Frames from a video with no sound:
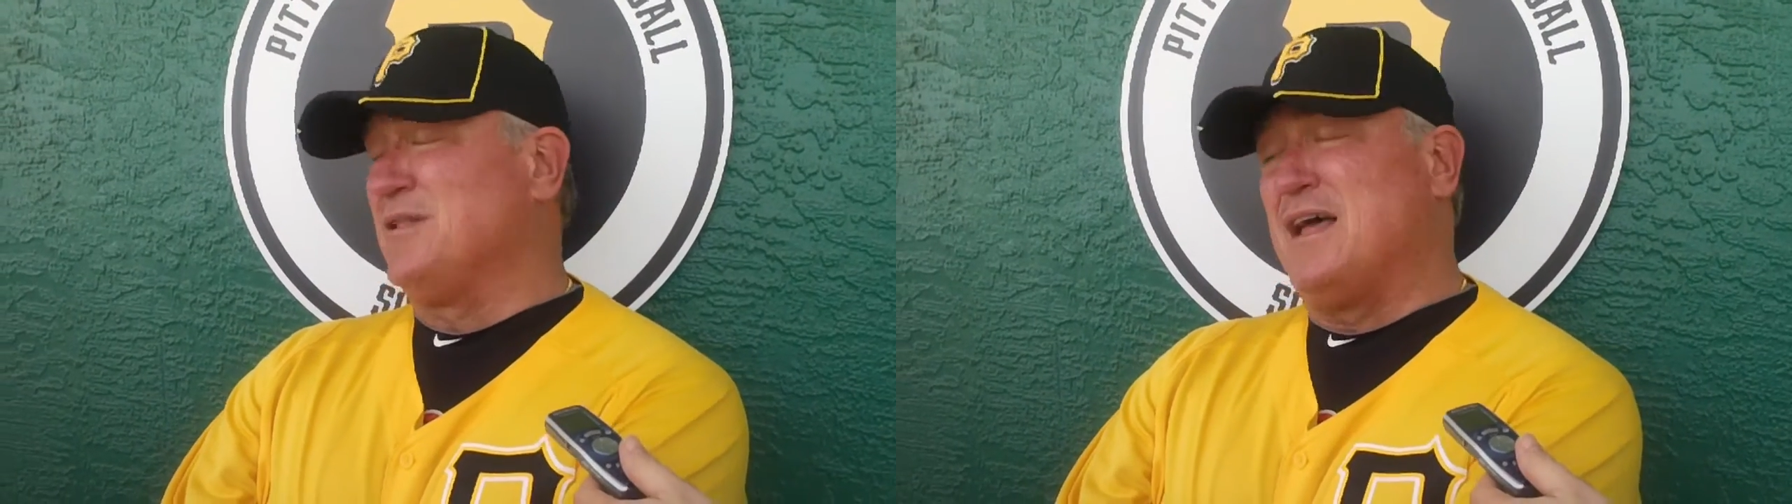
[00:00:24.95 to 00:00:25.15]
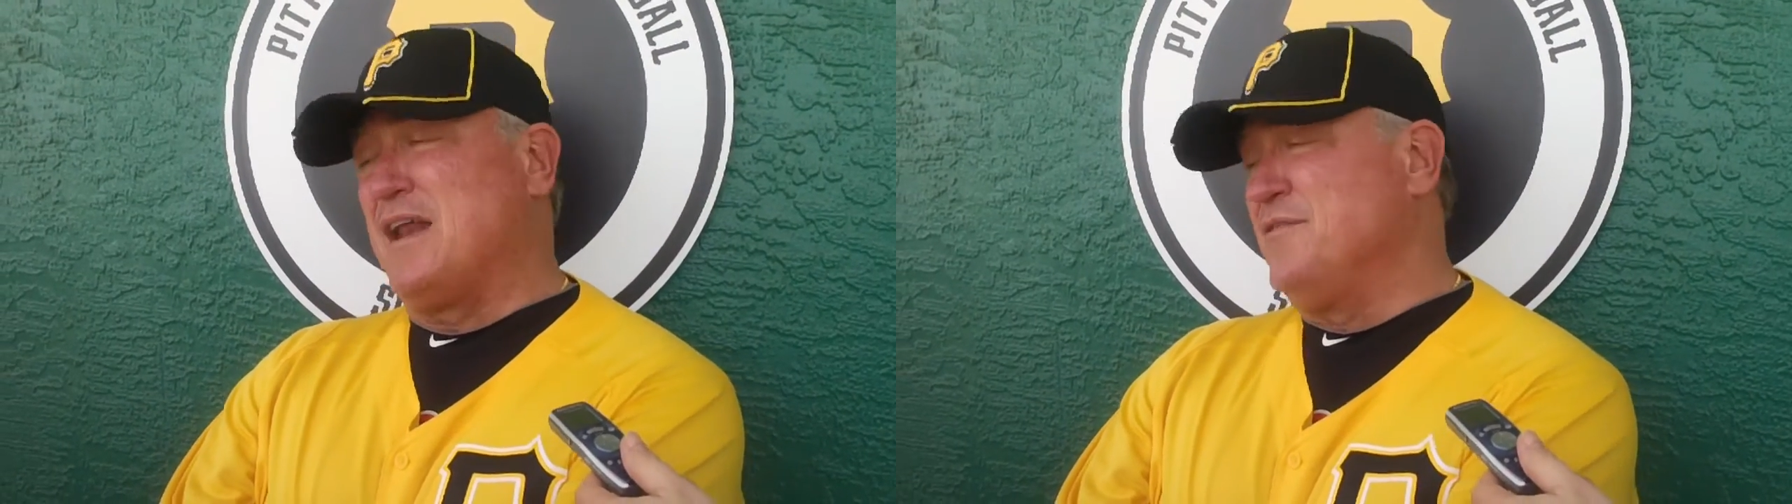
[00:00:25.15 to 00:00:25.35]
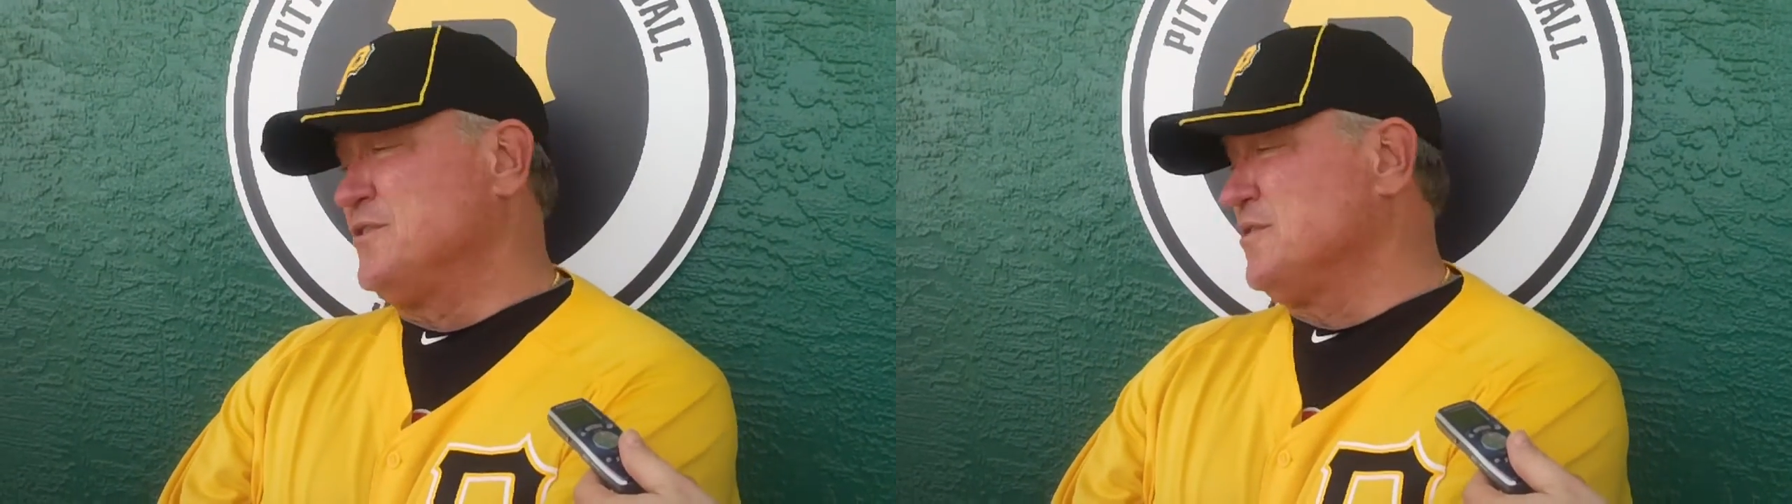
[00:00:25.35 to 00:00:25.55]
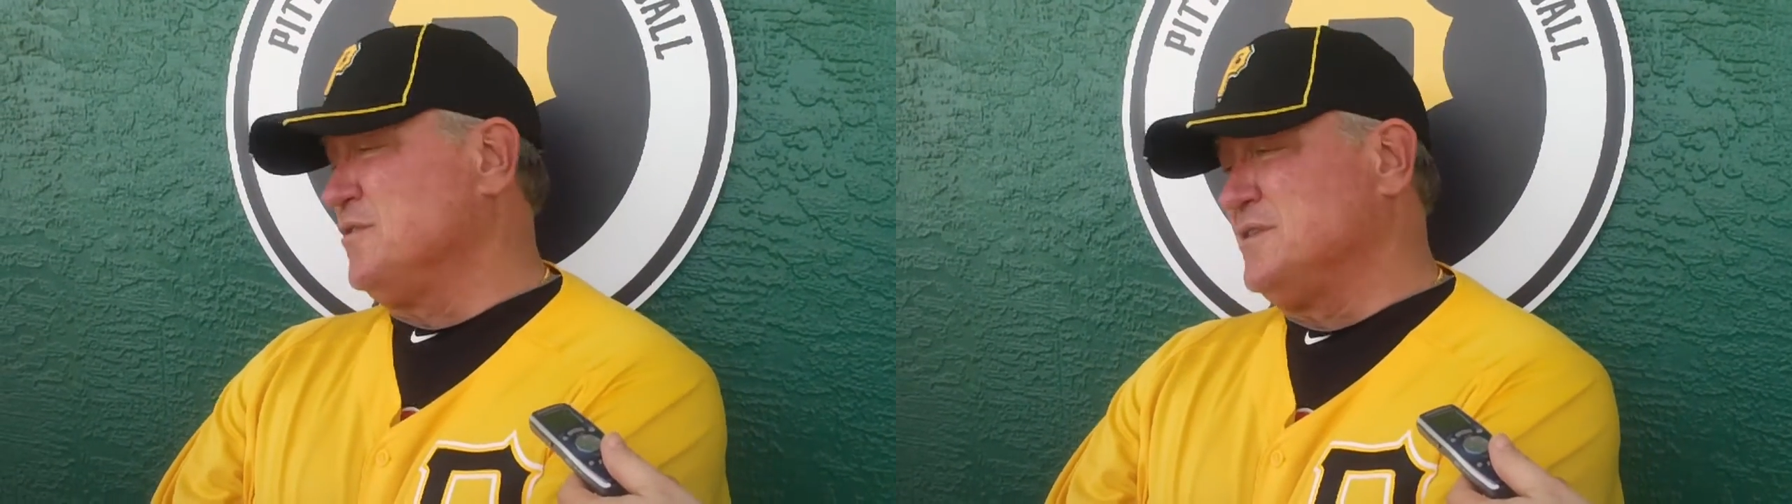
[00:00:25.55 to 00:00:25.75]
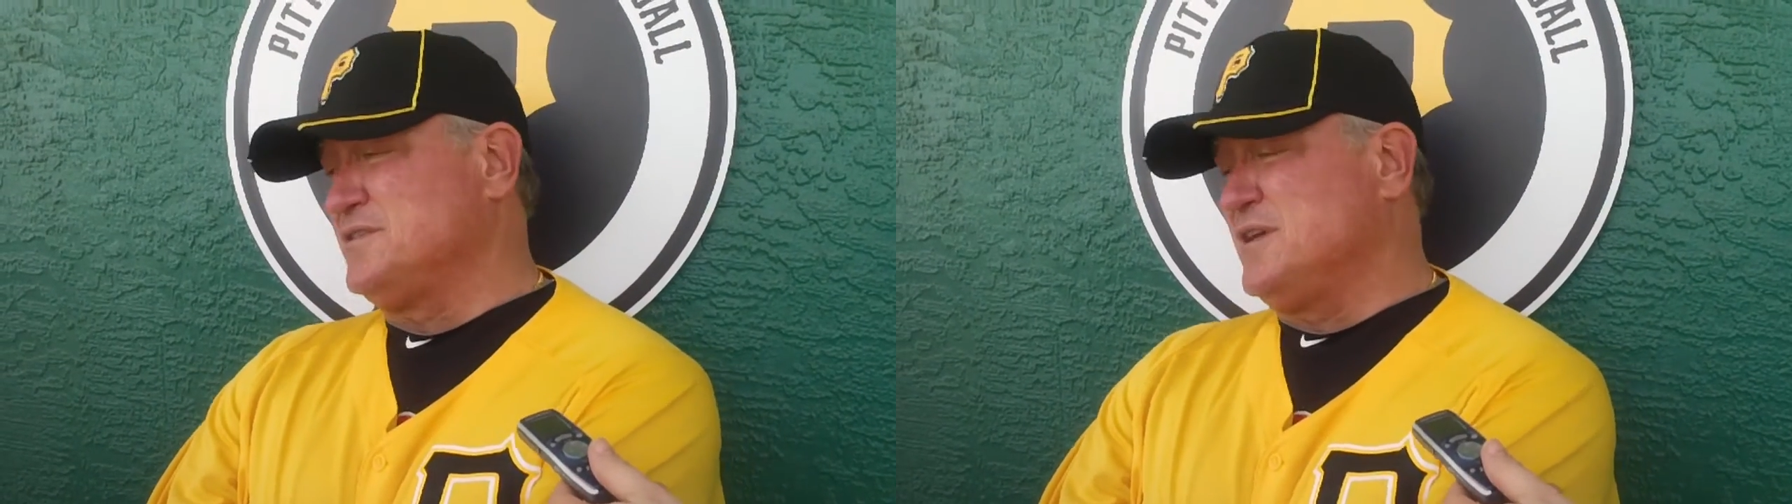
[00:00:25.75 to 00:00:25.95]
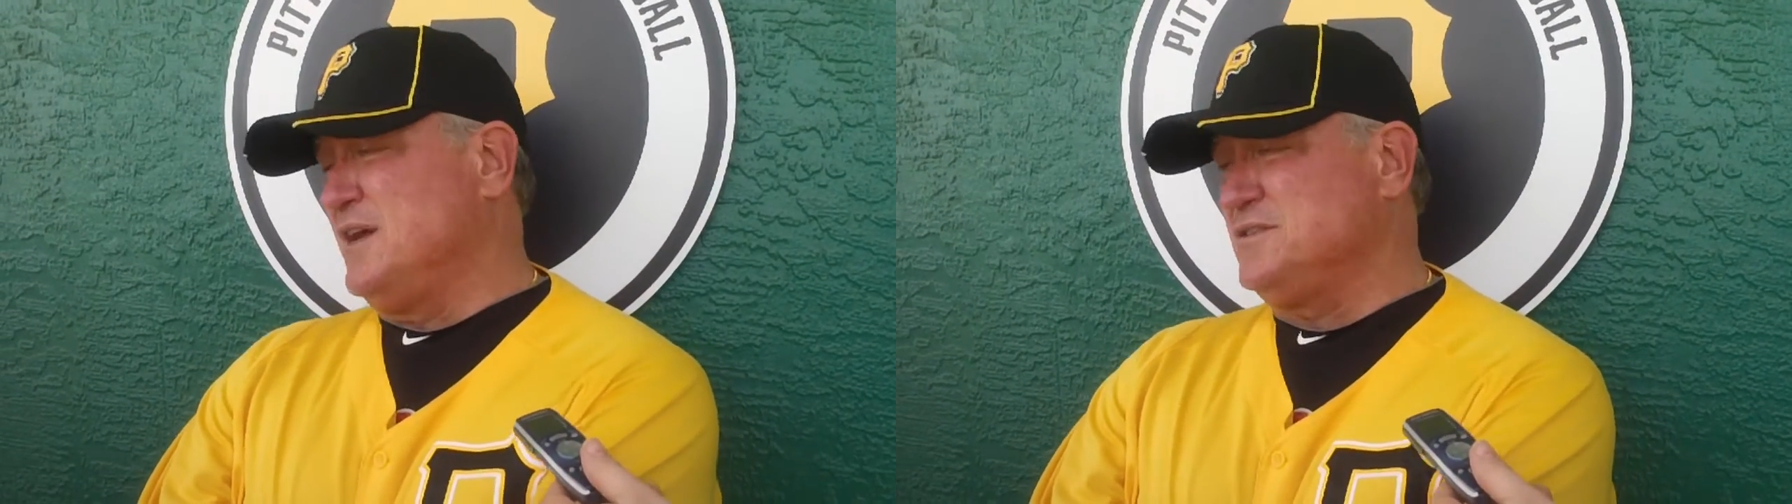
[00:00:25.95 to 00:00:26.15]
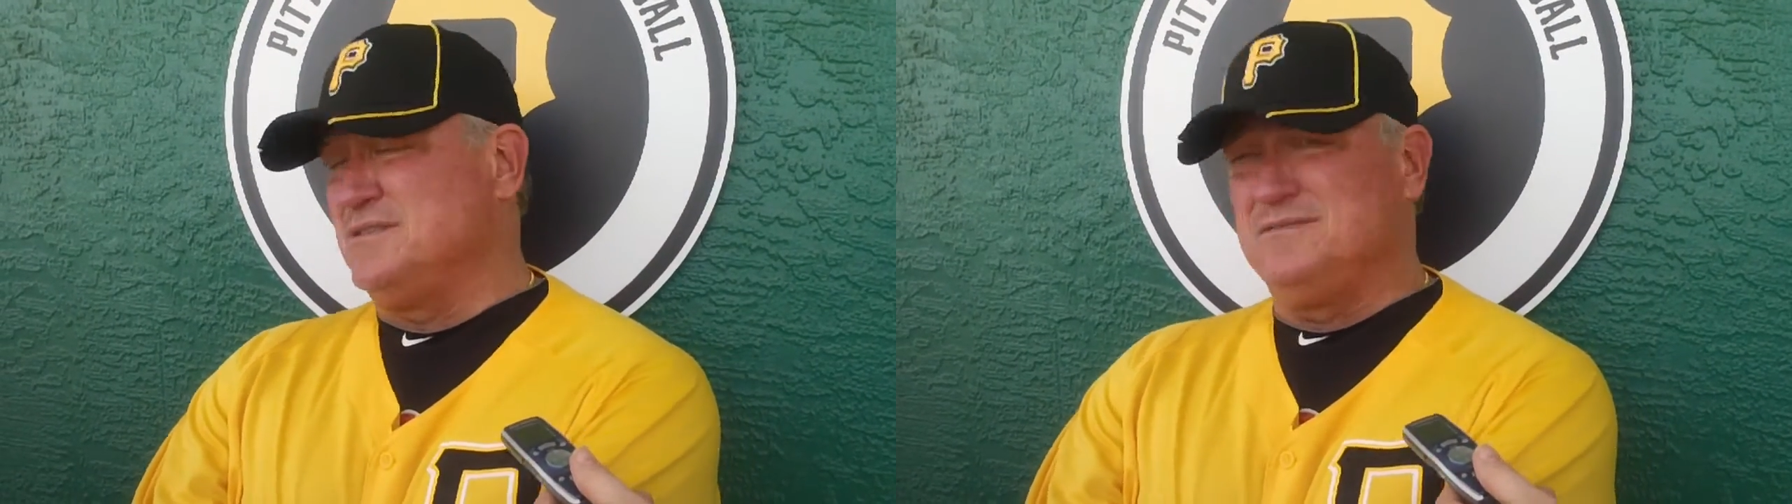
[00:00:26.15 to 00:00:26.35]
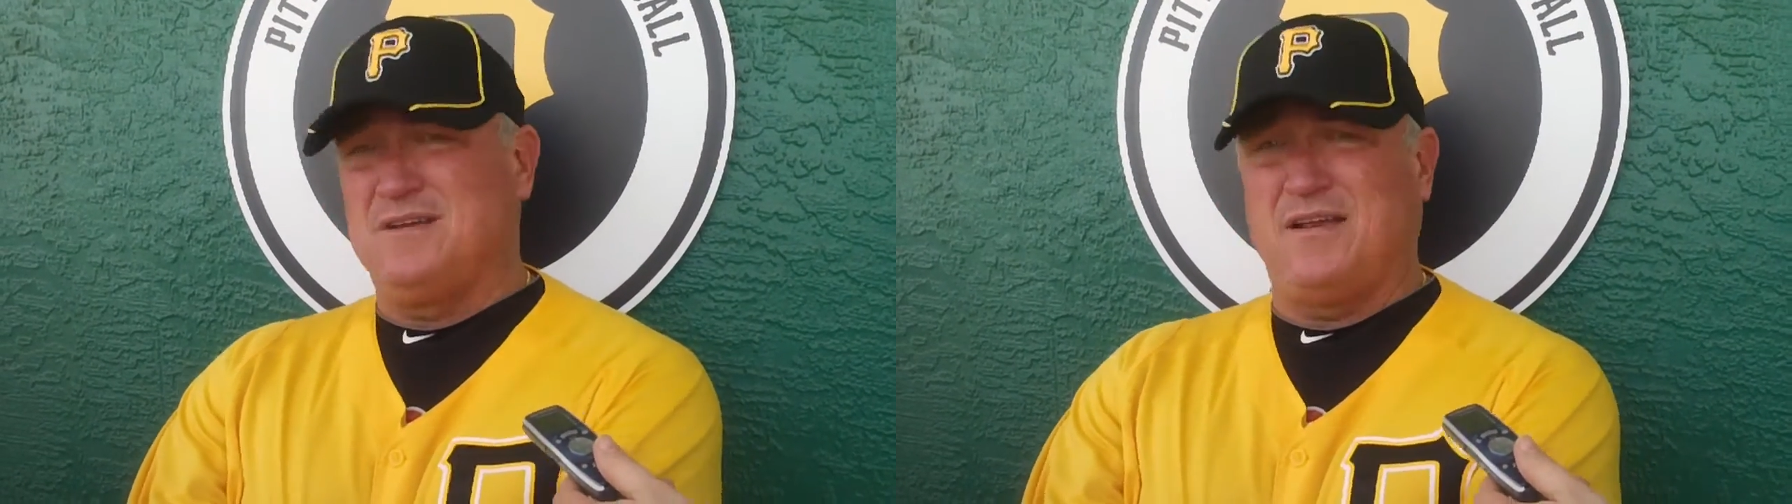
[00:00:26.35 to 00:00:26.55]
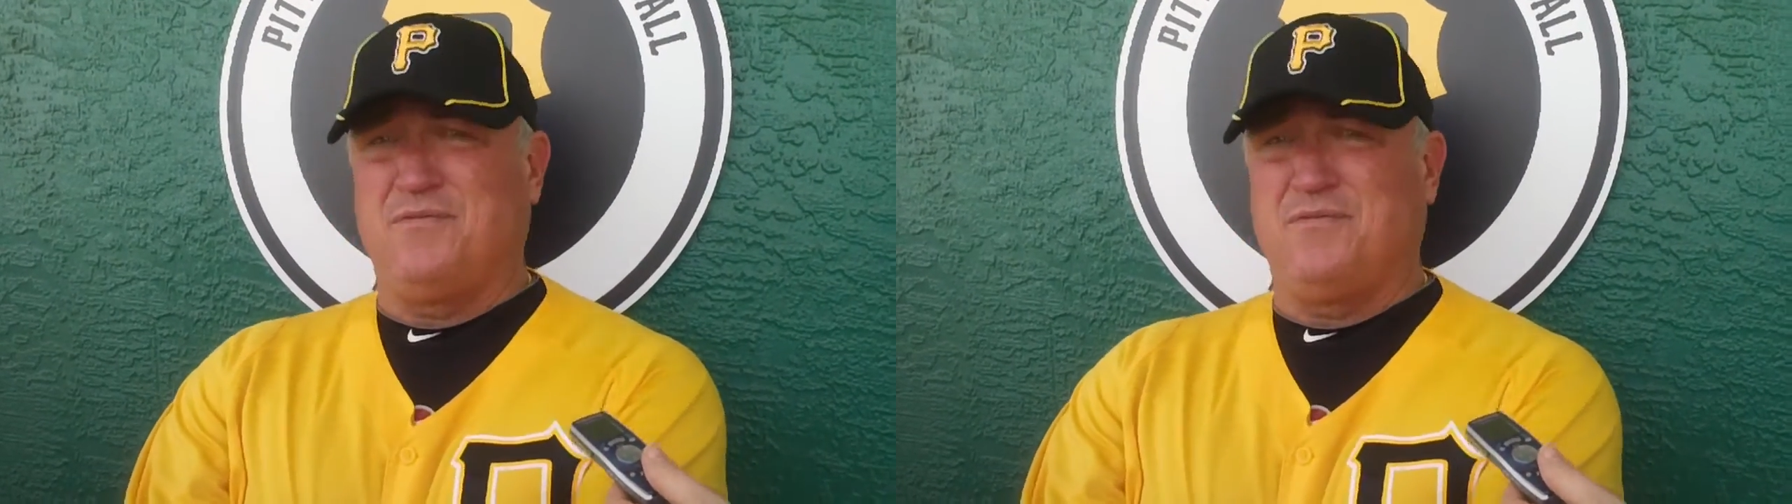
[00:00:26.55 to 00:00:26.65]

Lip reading: A lot of internal discussion.